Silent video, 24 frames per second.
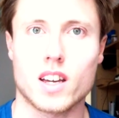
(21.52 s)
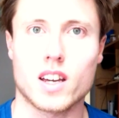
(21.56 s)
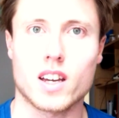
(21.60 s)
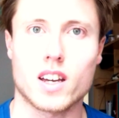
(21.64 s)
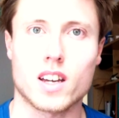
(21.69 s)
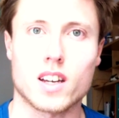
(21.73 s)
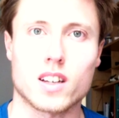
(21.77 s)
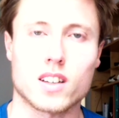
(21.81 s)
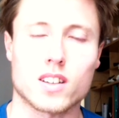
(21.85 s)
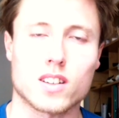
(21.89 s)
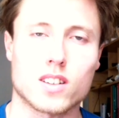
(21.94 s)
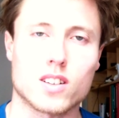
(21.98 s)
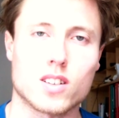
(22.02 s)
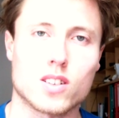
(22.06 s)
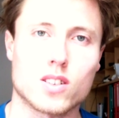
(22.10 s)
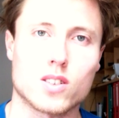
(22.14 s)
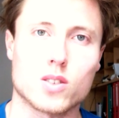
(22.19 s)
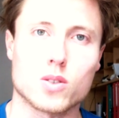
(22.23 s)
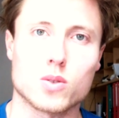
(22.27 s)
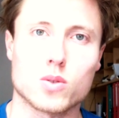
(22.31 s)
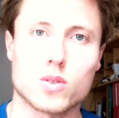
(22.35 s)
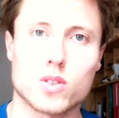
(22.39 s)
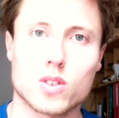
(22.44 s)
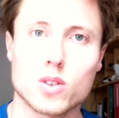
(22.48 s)
And
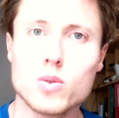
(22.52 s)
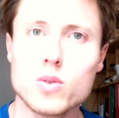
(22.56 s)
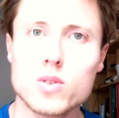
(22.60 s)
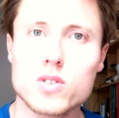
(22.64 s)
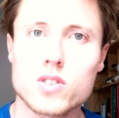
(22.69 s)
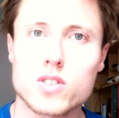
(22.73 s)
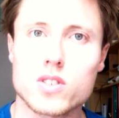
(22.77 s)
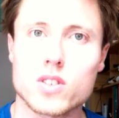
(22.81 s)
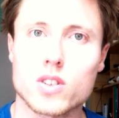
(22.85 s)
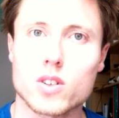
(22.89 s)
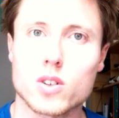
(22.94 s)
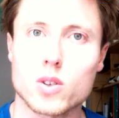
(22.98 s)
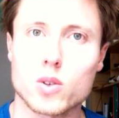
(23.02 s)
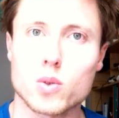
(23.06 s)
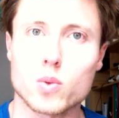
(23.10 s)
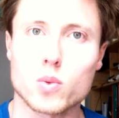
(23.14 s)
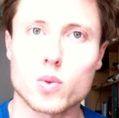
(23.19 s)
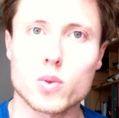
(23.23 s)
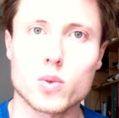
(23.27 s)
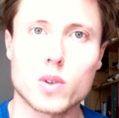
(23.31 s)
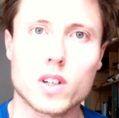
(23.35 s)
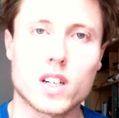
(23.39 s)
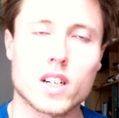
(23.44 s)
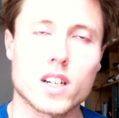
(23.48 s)
to do so,
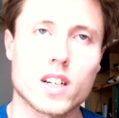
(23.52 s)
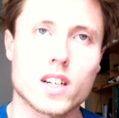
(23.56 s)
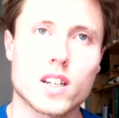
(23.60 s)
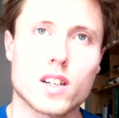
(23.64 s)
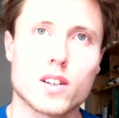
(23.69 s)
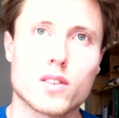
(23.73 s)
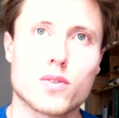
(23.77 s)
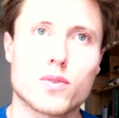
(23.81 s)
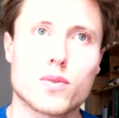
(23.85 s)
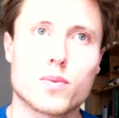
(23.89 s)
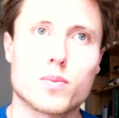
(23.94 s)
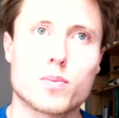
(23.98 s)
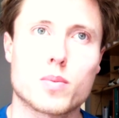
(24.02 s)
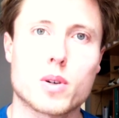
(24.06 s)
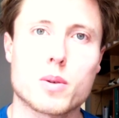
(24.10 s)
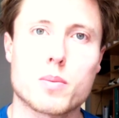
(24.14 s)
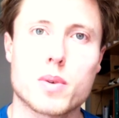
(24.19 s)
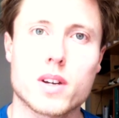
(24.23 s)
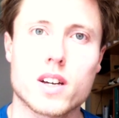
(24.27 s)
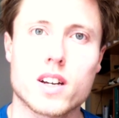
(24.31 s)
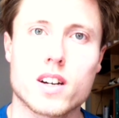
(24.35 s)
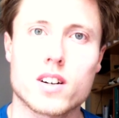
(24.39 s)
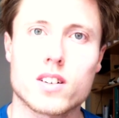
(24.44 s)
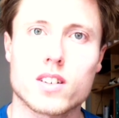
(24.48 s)
I have
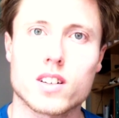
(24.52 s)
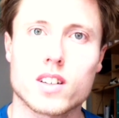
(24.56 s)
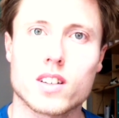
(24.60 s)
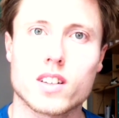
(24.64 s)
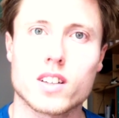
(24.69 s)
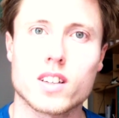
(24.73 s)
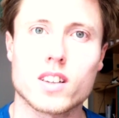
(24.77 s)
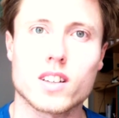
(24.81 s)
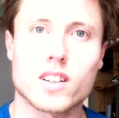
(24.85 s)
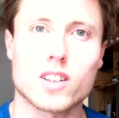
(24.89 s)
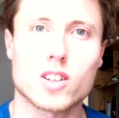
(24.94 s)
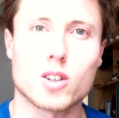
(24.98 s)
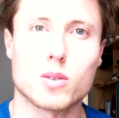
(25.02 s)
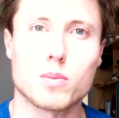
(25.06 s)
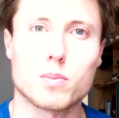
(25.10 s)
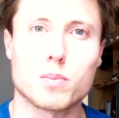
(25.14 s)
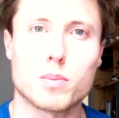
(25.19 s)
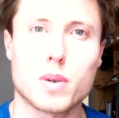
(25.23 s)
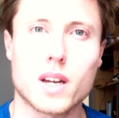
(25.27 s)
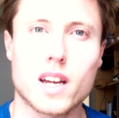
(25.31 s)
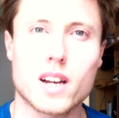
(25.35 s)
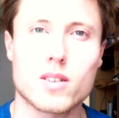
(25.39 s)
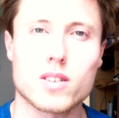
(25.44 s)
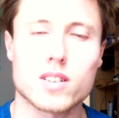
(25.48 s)
prepared a little
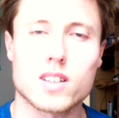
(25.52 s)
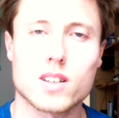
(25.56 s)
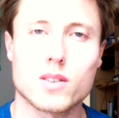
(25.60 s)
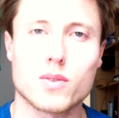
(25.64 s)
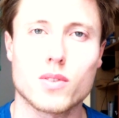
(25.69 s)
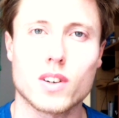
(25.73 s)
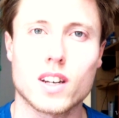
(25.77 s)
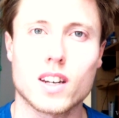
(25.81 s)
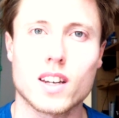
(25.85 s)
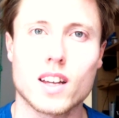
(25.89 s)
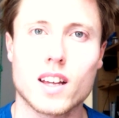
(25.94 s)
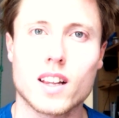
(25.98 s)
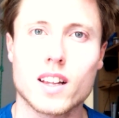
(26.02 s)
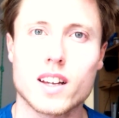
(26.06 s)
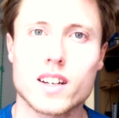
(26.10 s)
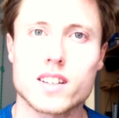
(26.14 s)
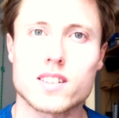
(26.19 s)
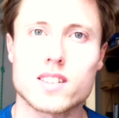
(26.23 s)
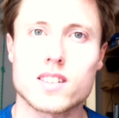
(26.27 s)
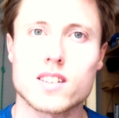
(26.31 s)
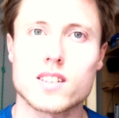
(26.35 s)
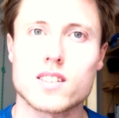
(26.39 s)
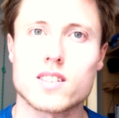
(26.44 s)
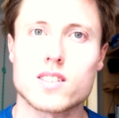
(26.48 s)
comparative
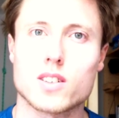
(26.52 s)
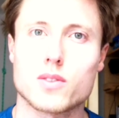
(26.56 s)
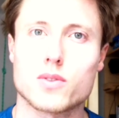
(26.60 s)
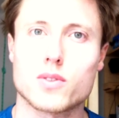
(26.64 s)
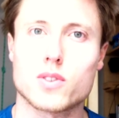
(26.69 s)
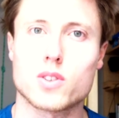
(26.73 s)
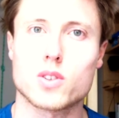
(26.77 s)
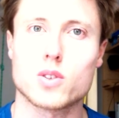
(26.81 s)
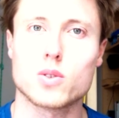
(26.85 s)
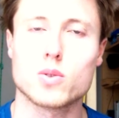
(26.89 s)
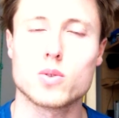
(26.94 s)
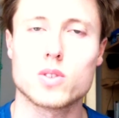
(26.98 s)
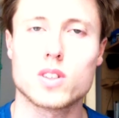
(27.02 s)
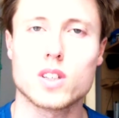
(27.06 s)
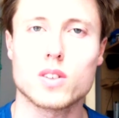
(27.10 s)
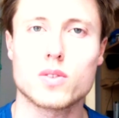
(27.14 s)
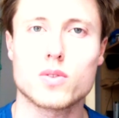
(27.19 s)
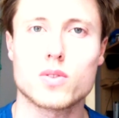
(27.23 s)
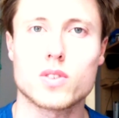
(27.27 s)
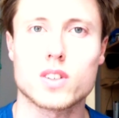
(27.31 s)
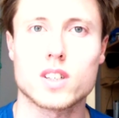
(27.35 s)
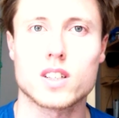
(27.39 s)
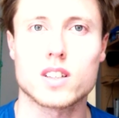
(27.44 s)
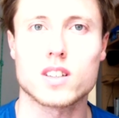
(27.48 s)
analysis of two
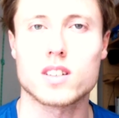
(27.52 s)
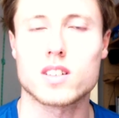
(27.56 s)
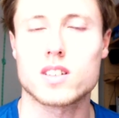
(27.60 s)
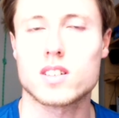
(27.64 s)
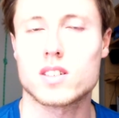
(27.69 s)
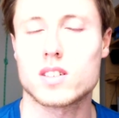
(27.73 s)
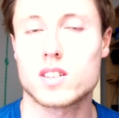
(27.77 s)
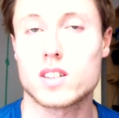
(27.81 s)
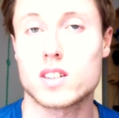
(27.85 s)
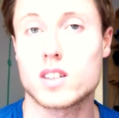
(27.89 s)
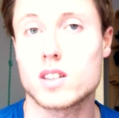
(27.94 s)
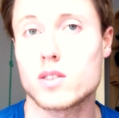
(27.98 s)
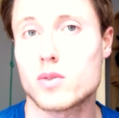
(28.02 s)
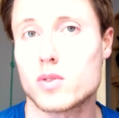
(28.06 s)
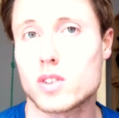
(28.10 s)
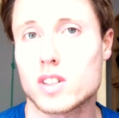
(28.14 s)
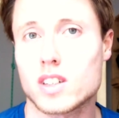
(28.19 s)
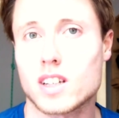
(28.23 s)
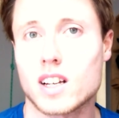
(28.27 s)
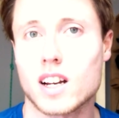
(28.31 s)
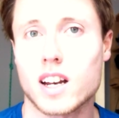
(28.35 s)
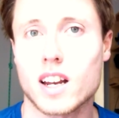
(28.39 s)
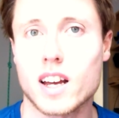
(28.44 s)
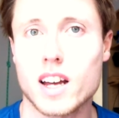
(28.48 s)
different
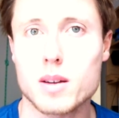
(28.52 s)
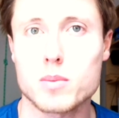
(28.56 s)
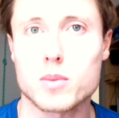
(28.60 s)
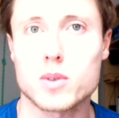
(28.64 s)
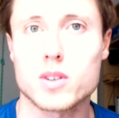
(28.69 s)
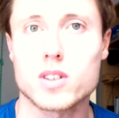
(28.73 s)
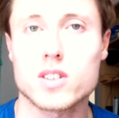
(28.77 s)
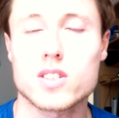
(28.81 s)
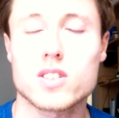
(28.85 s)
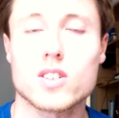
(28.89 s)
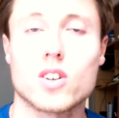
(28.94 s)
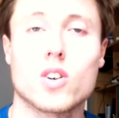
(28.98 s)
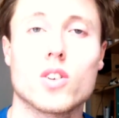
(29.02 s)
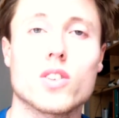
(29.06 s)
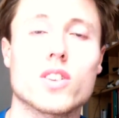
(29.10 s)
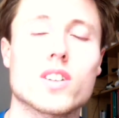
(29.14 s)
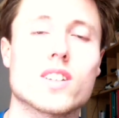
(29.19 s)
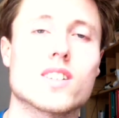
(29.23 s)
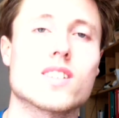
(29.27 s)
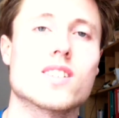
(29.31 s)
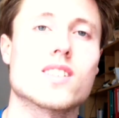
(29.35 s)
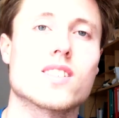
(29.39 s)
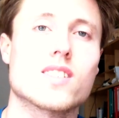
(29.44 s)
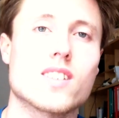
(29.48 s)
different climbers on
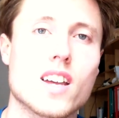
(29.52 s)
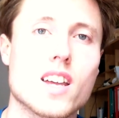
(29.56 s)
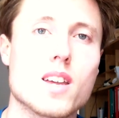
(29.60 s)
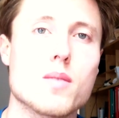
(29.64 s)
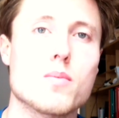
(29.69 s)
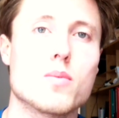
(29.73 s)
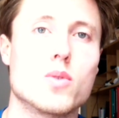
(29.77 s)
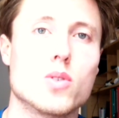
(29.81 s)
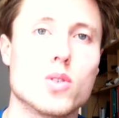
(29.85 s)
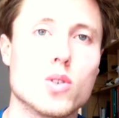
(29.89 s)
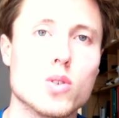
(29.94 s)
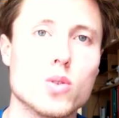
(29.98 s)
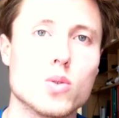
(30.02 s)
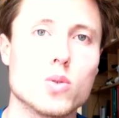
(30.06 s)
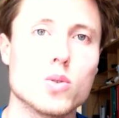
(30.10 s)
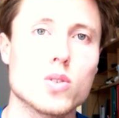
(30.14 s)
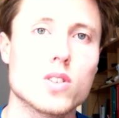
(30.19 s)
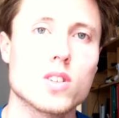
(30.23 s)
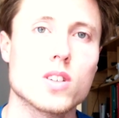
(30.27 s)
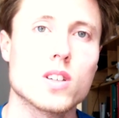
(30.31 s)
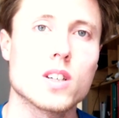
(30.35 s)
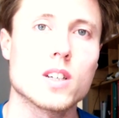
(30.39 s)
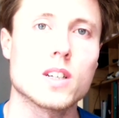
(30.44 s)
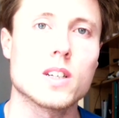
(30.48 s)
the same
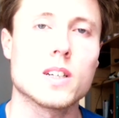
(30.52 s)
route.